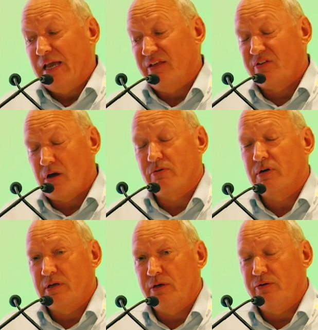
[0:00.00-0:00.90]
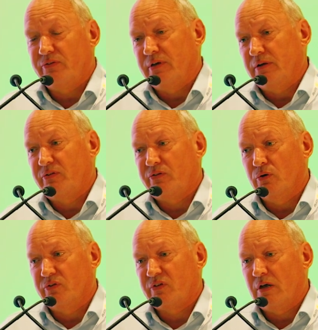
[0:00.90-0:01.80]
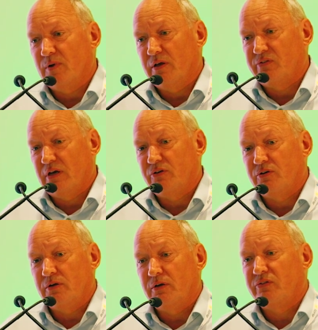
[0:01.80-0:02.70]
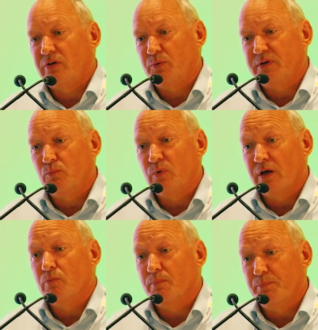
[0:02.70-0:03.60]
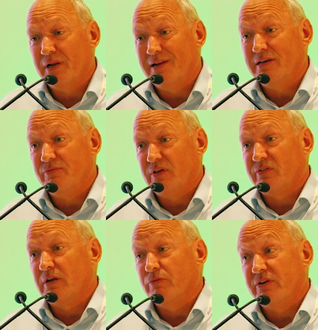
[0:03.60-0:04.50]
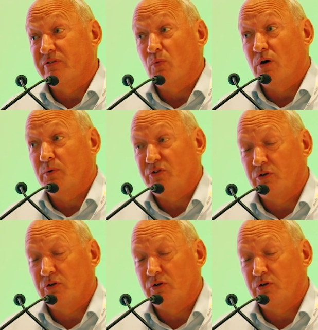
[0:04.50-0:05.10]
It's currently used in soil stabilisation, and so we don't believe there's any reason why we